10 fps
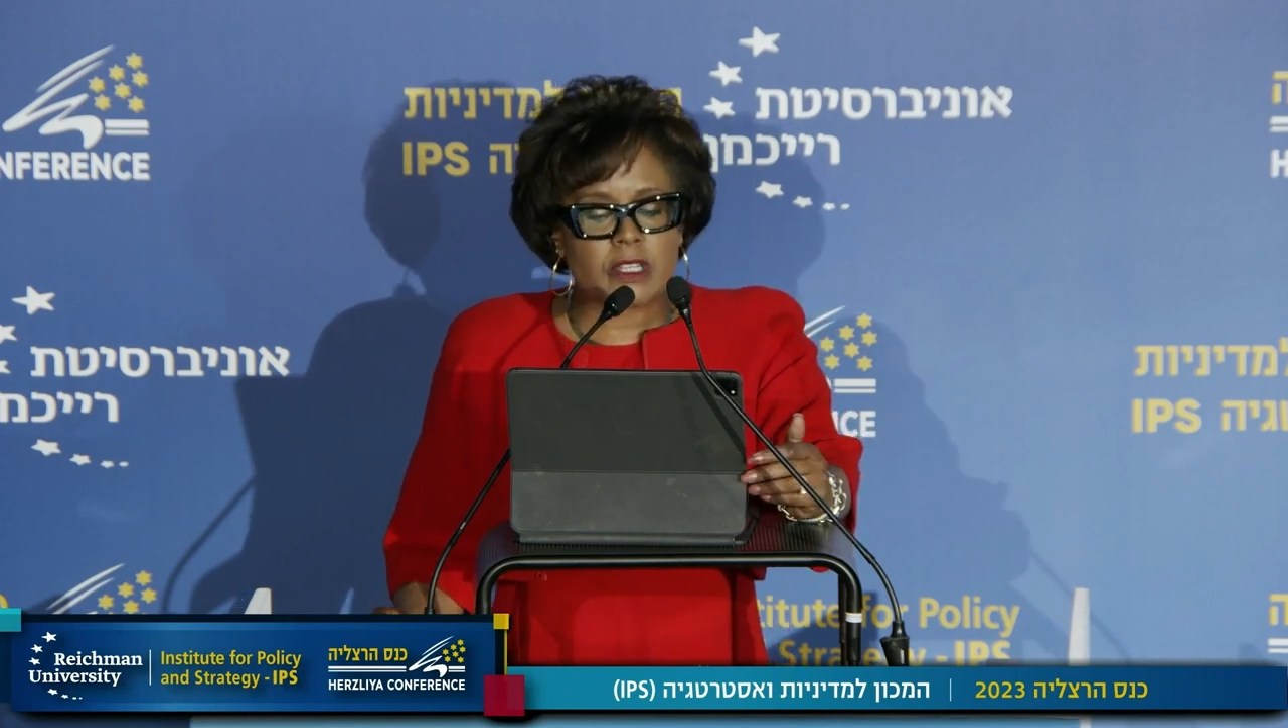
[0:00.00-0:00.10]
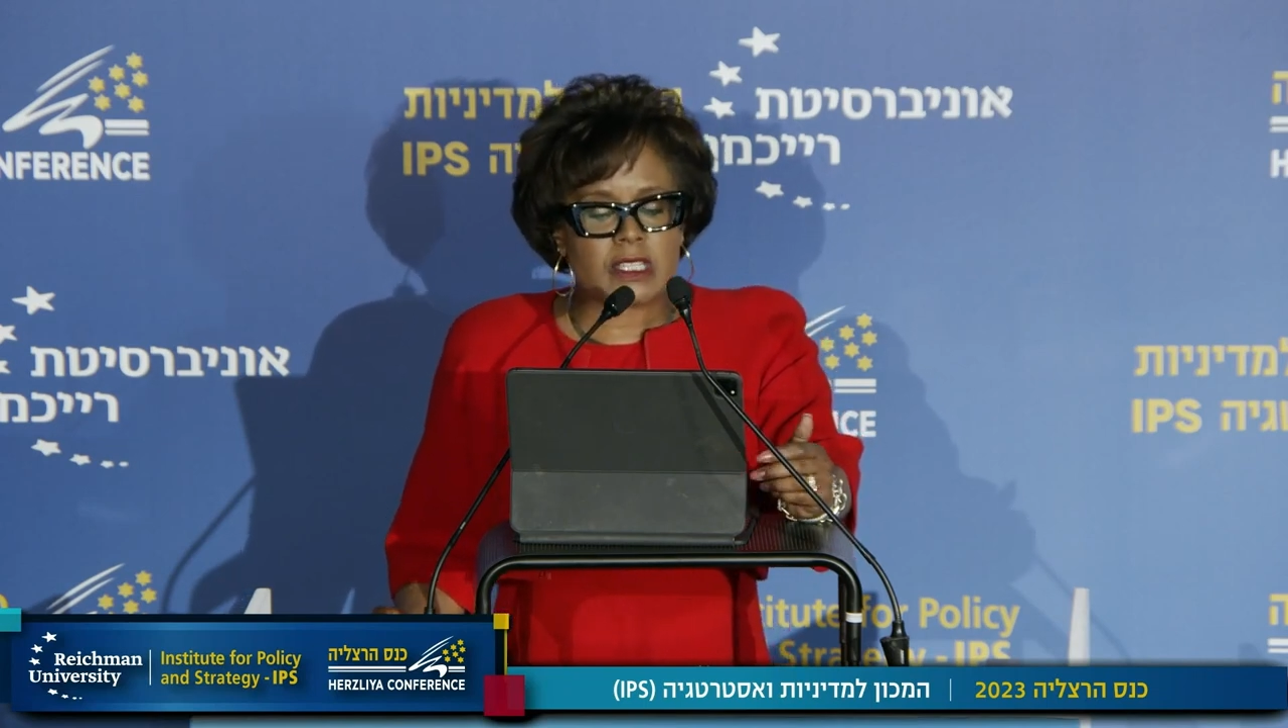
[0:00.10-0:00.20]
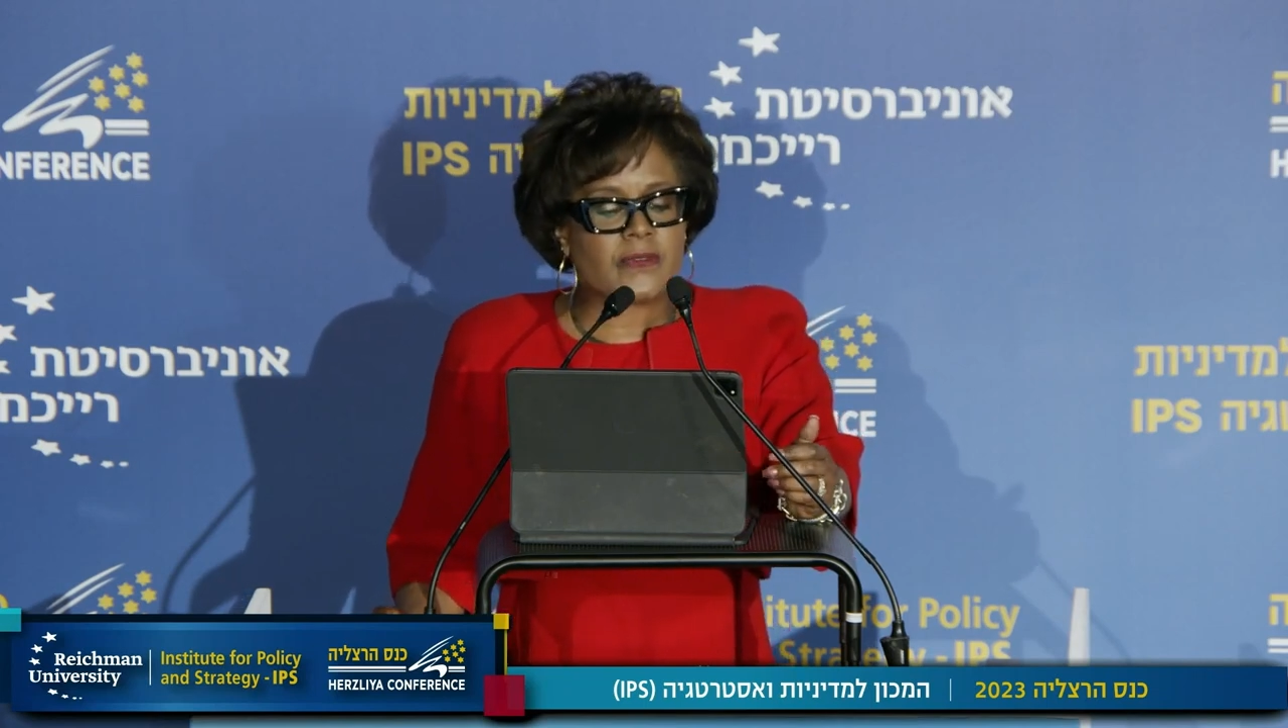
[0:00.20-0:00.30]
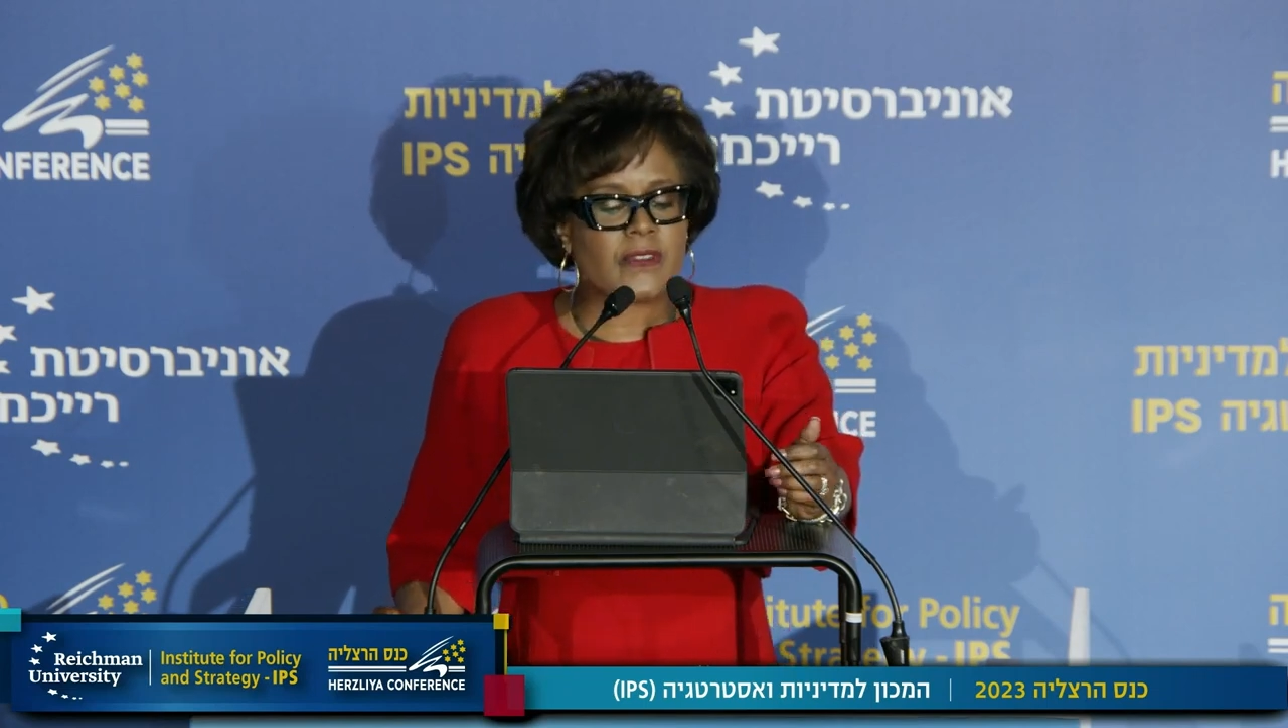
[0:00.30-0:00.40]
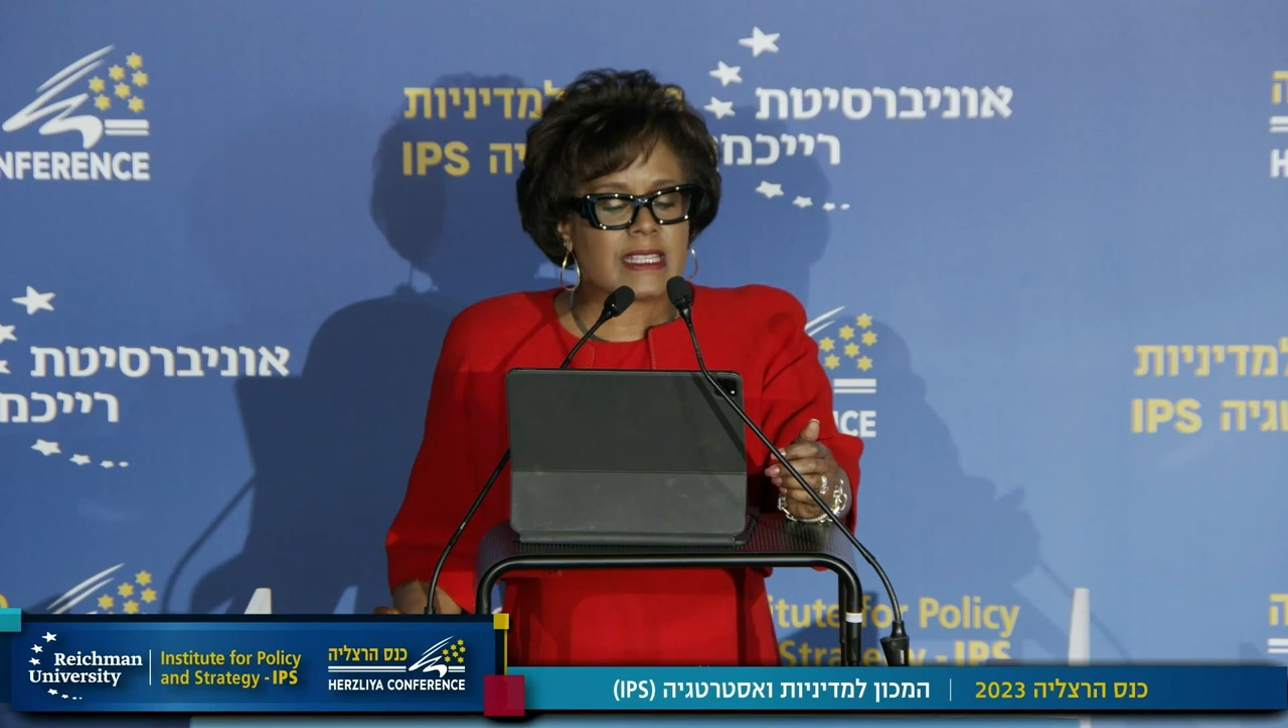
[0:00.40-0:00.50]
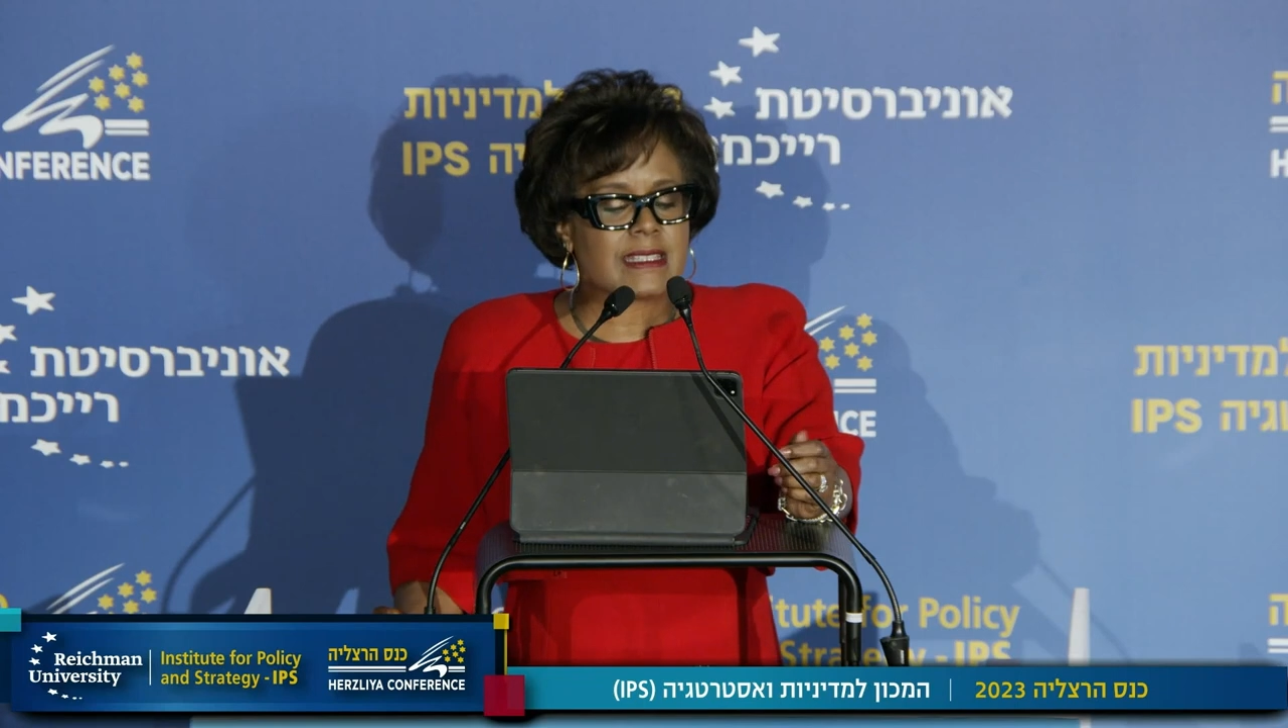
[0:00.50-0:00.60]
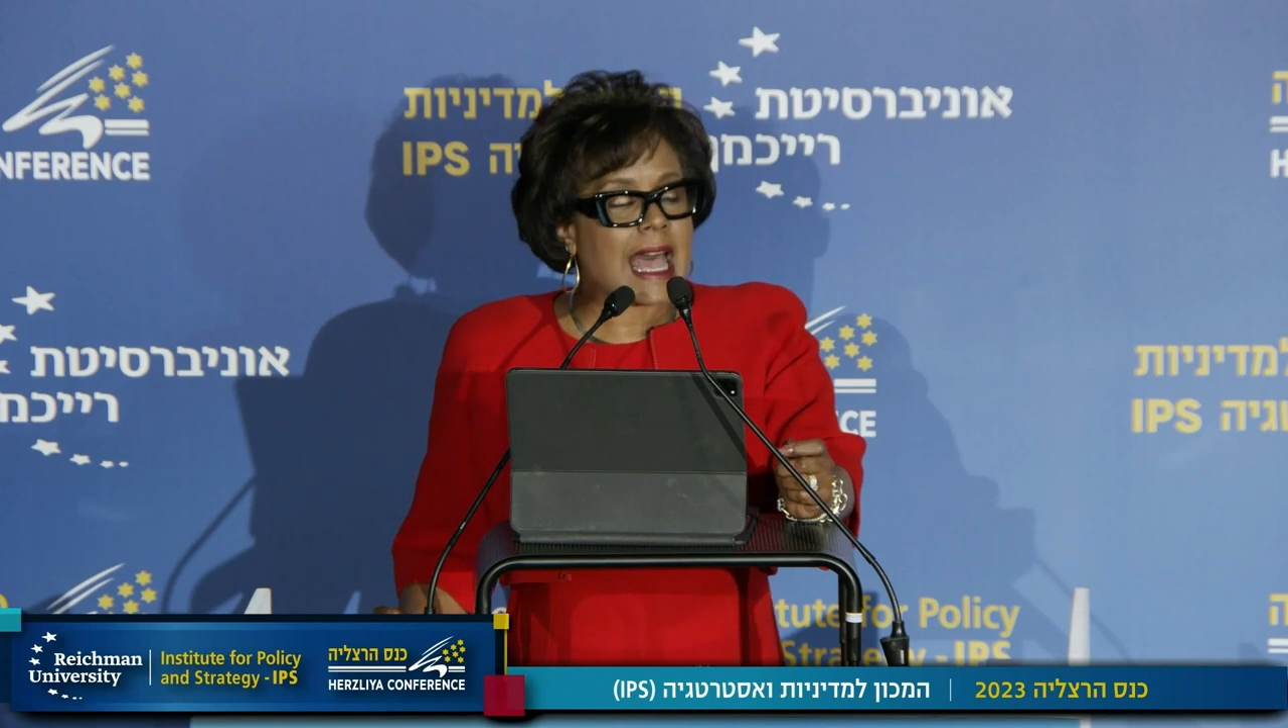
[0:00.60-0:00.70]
a defense